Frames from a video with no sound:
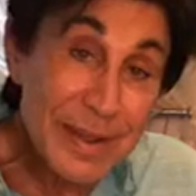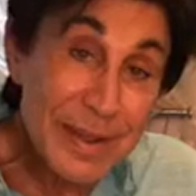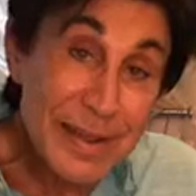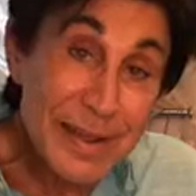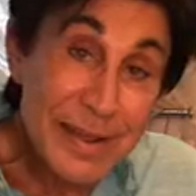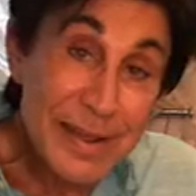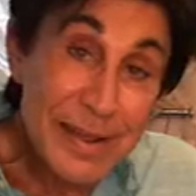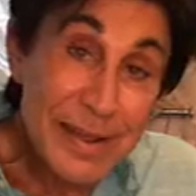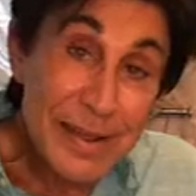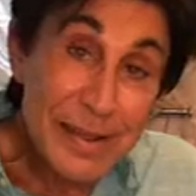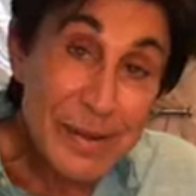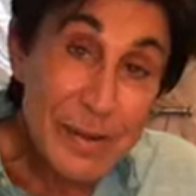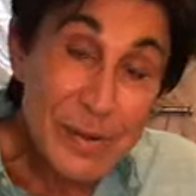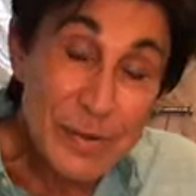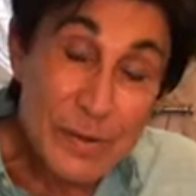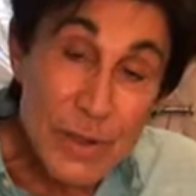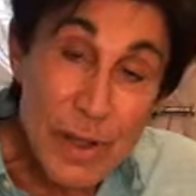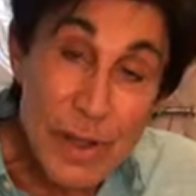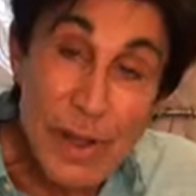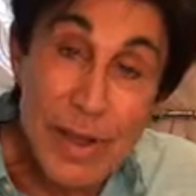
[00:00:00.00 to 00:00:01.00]
and
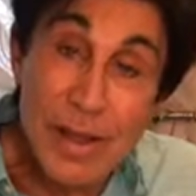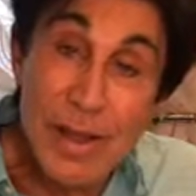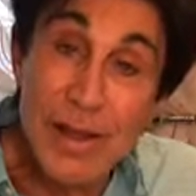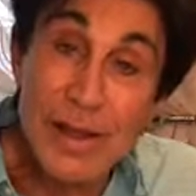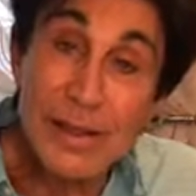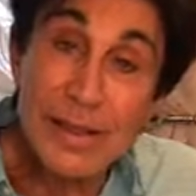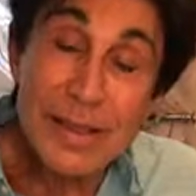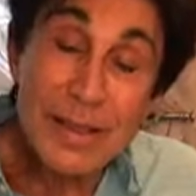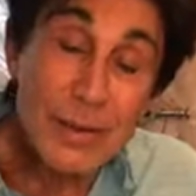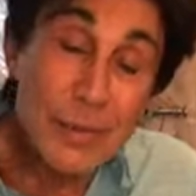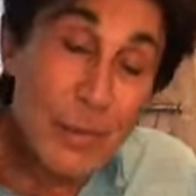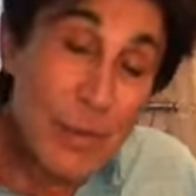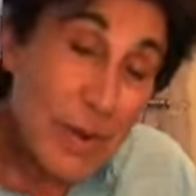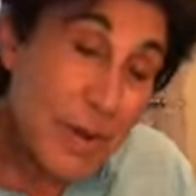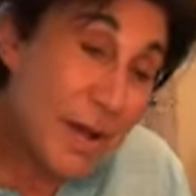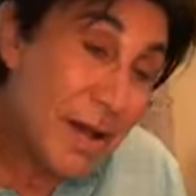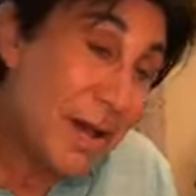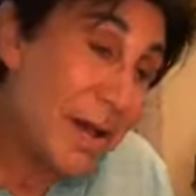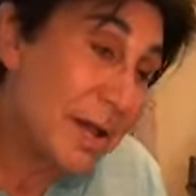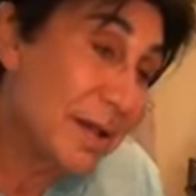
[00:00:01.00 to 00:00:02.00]
we'll talk
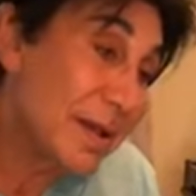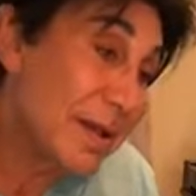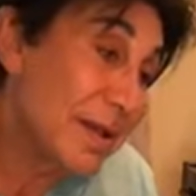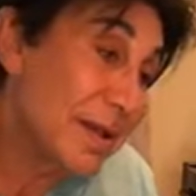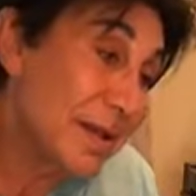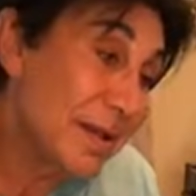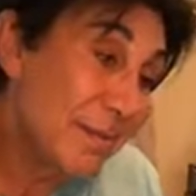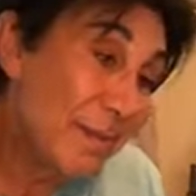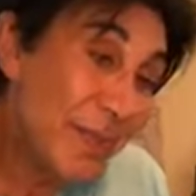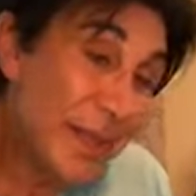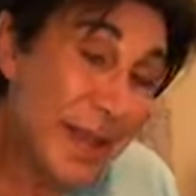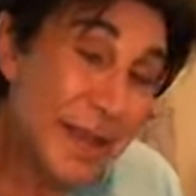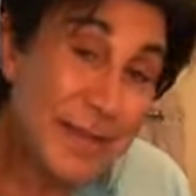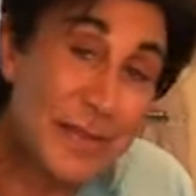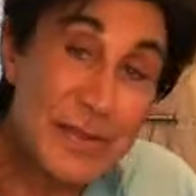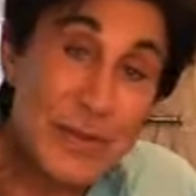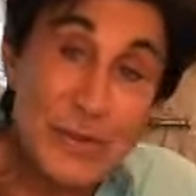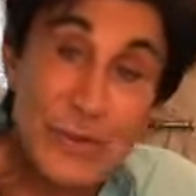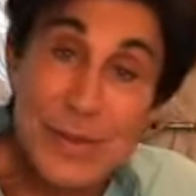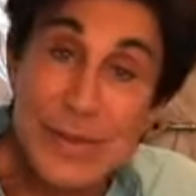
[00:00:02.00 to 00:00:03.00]
and walk
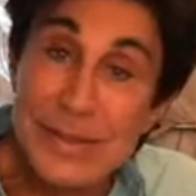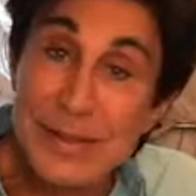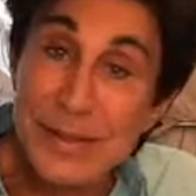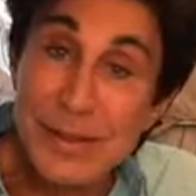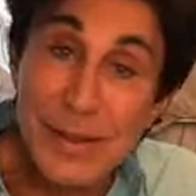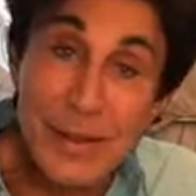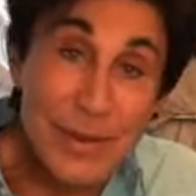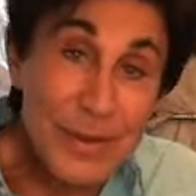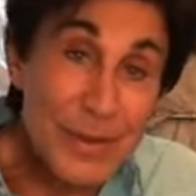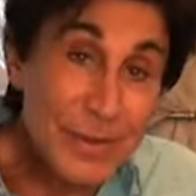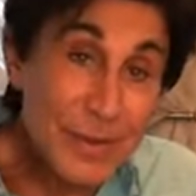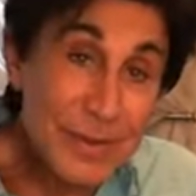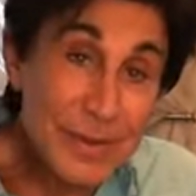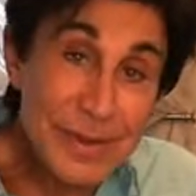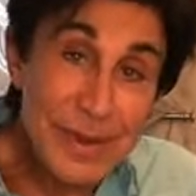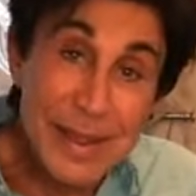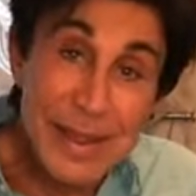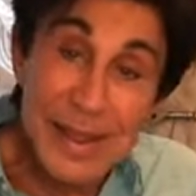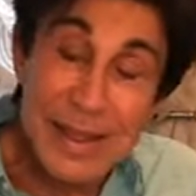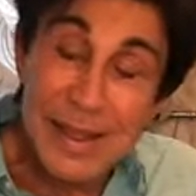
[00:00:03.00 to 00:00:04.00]
on the streets of
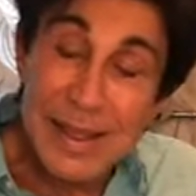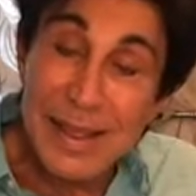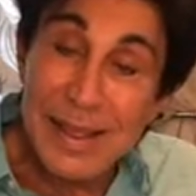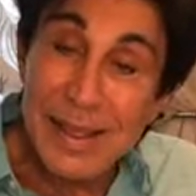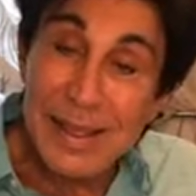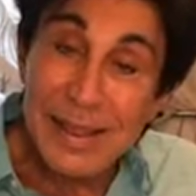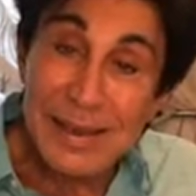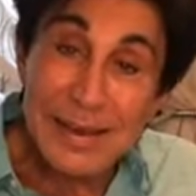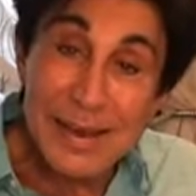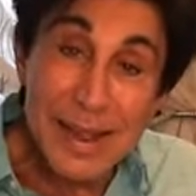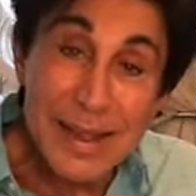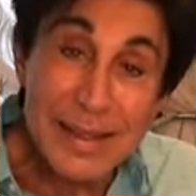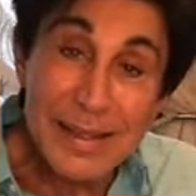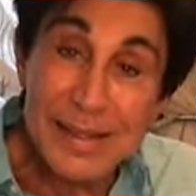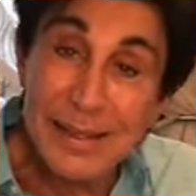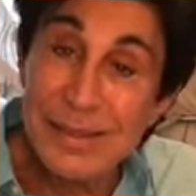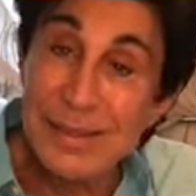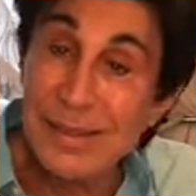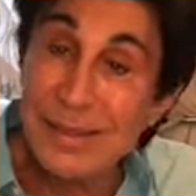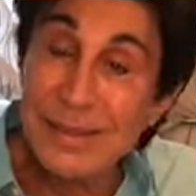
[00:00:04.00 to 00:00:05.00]
gold.
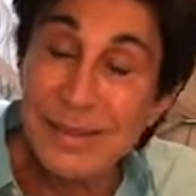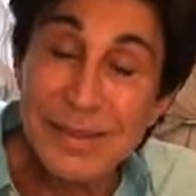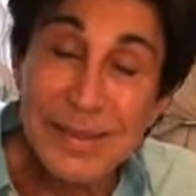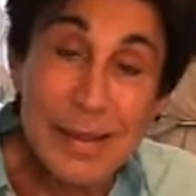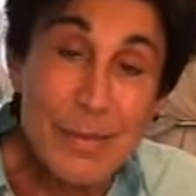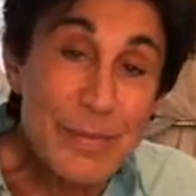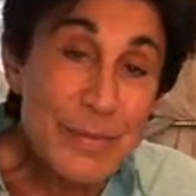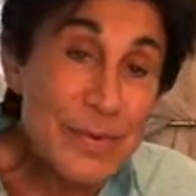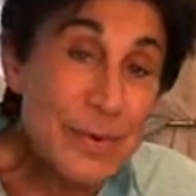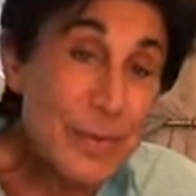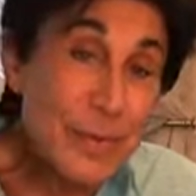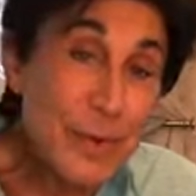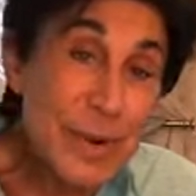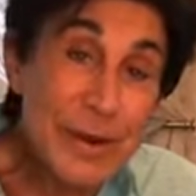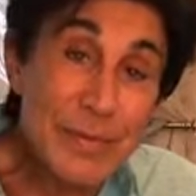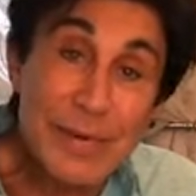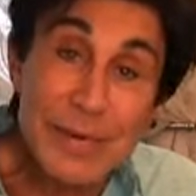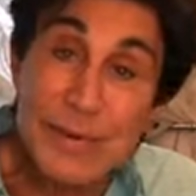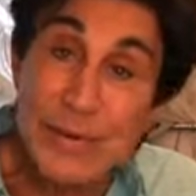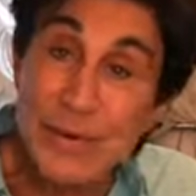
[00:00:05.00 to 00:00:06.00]
And he'll come
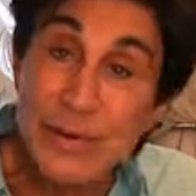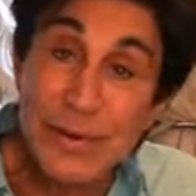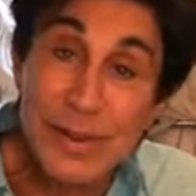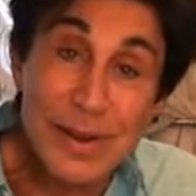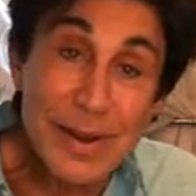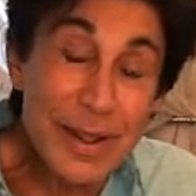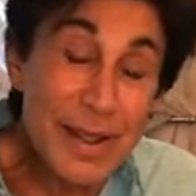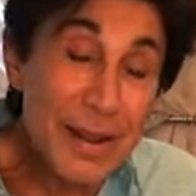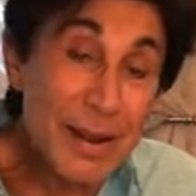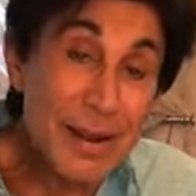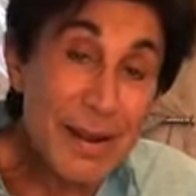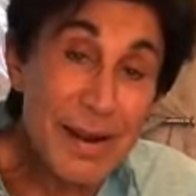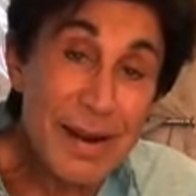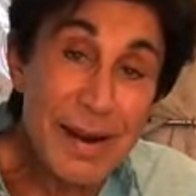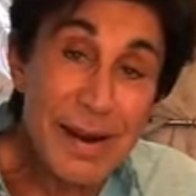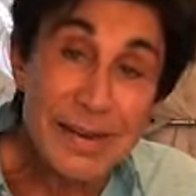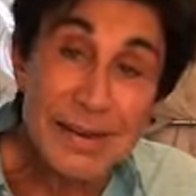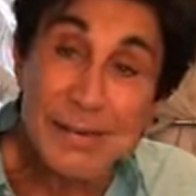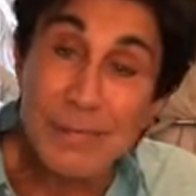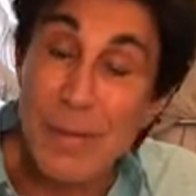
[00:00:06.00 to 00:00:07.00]
to wherever Cheryl and I
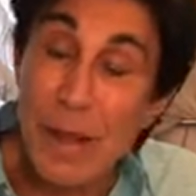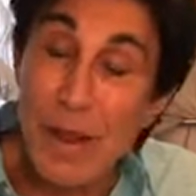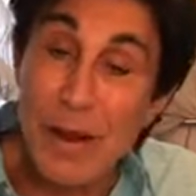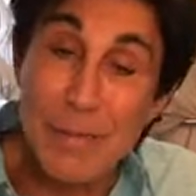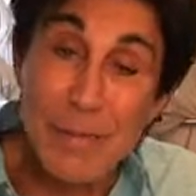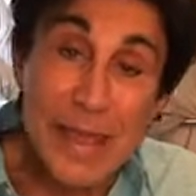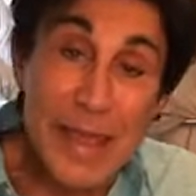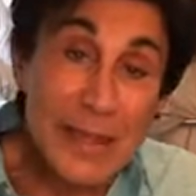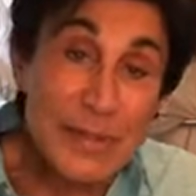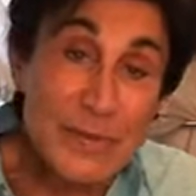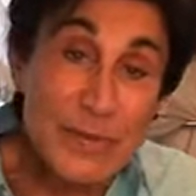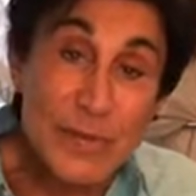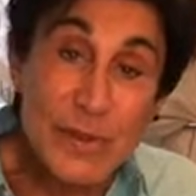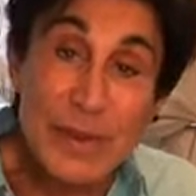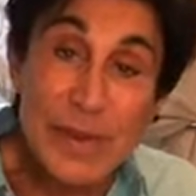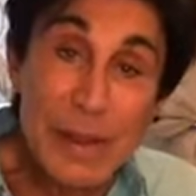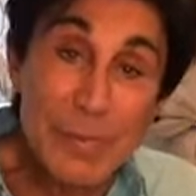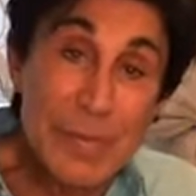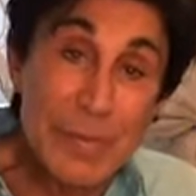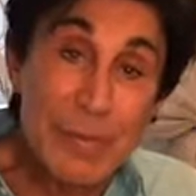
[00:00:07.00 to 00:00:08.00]
are and our
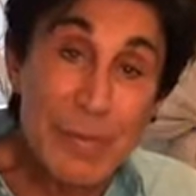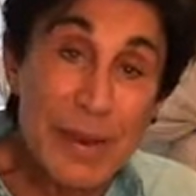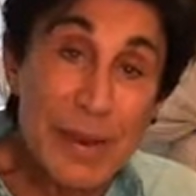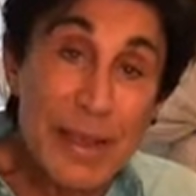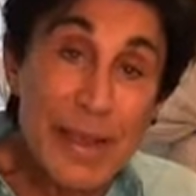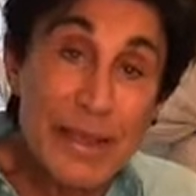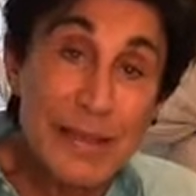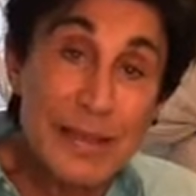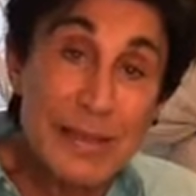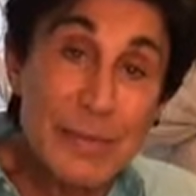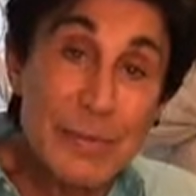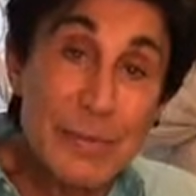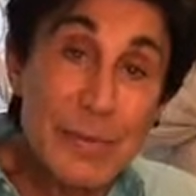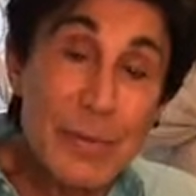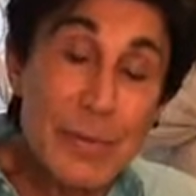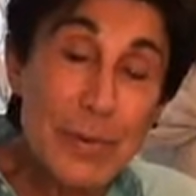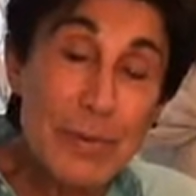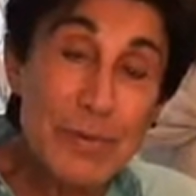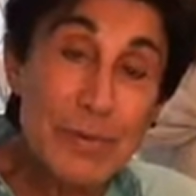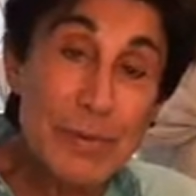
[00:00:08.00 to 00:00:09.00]
mansion. I'll be playing
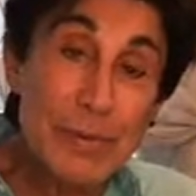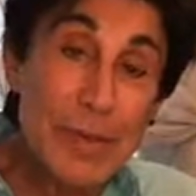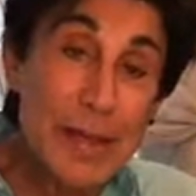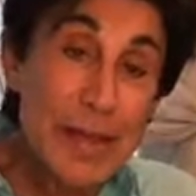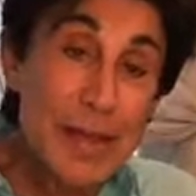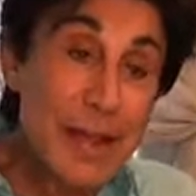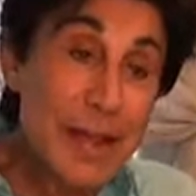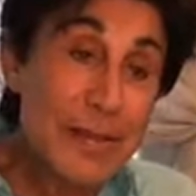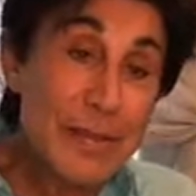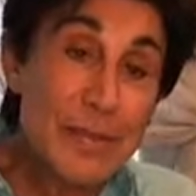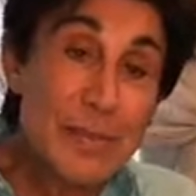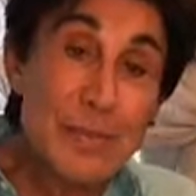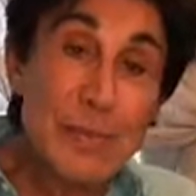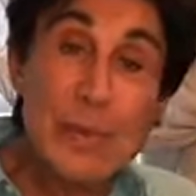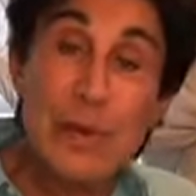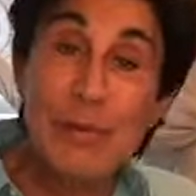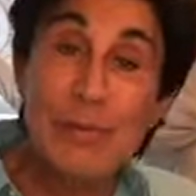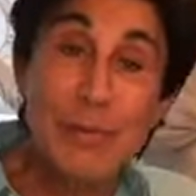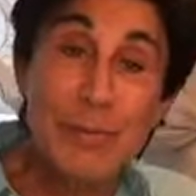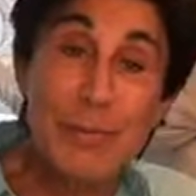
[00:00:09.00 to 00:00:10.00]
this beautiful
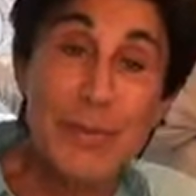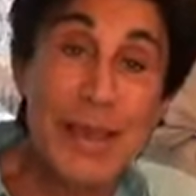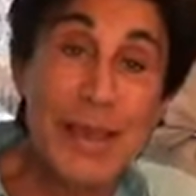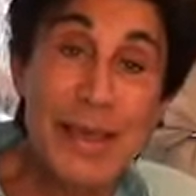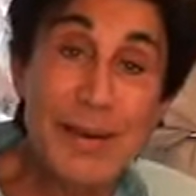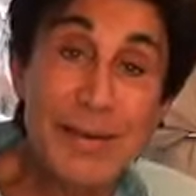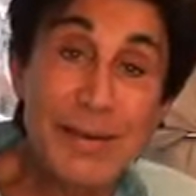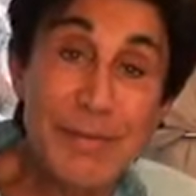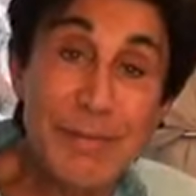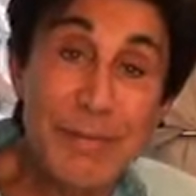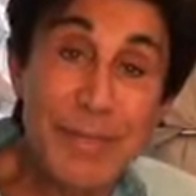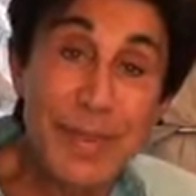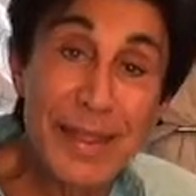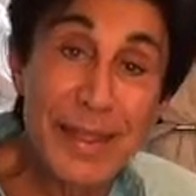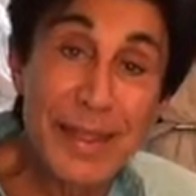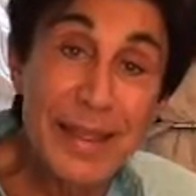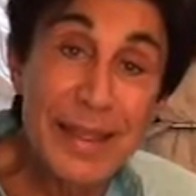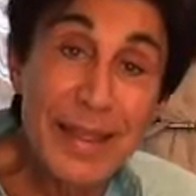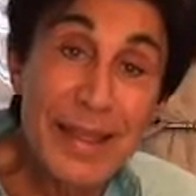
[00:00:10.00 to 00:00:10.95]
on this beautiful piano.